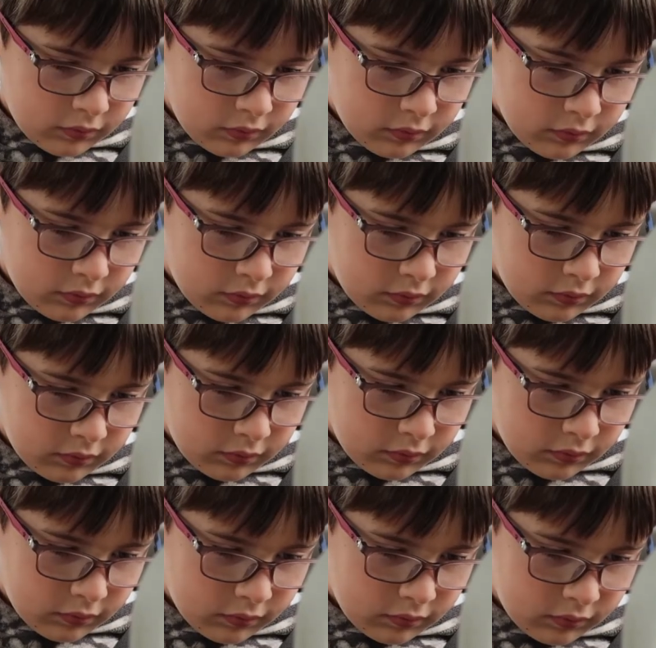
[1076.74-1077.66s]

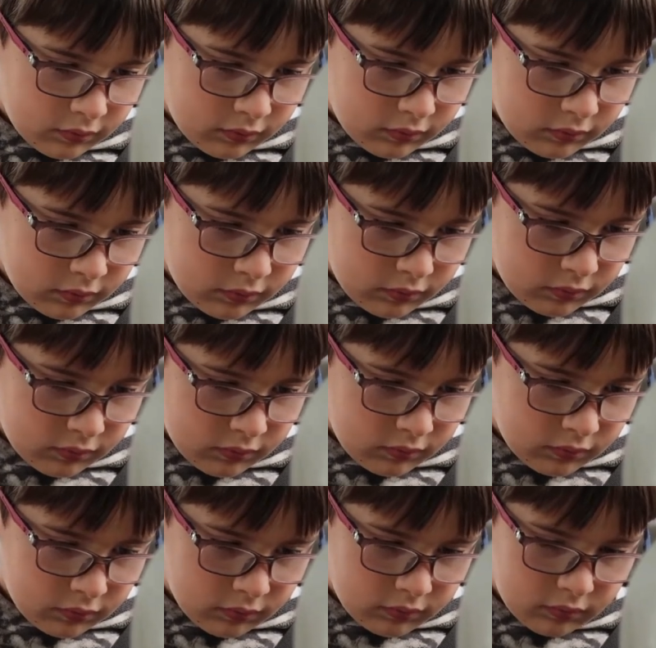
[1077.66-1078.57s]

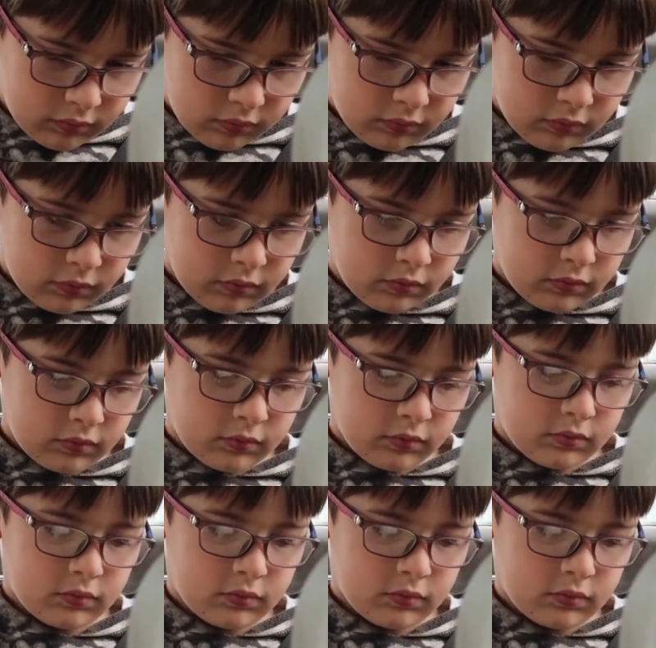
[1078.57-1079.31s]
(no one is talking)